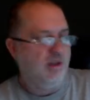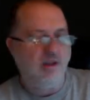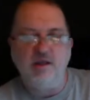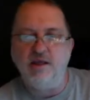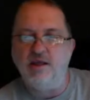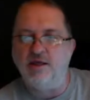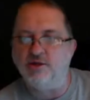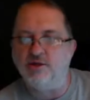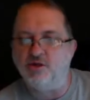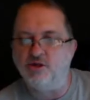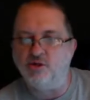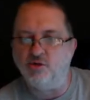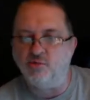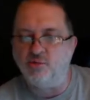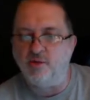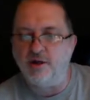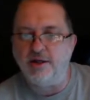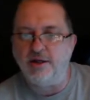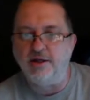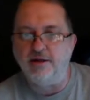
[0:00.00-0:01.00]
is
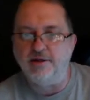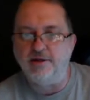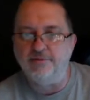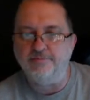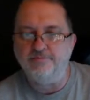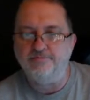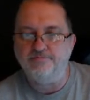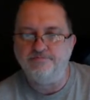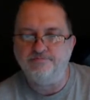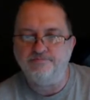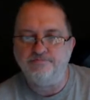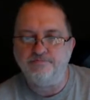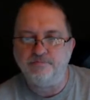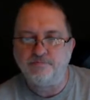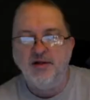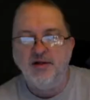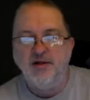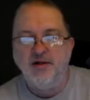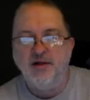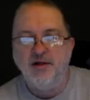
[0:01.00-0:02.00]
Eureka.
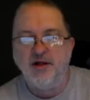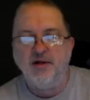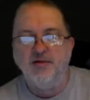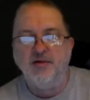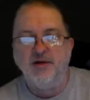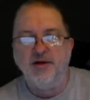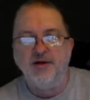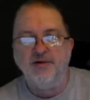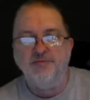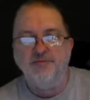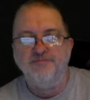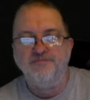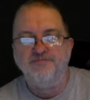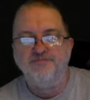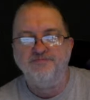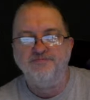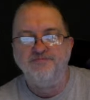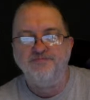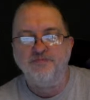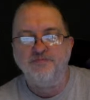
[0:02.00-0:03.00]
Here we go.
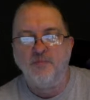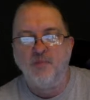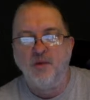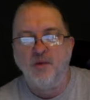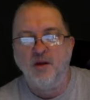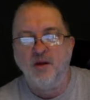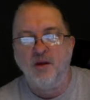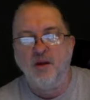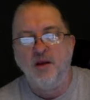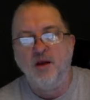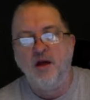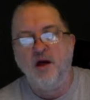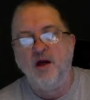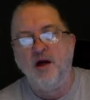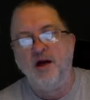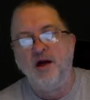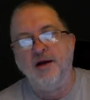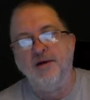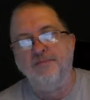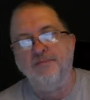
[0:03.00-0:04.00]
All
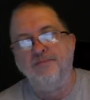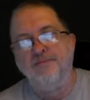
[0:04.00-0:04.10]
right.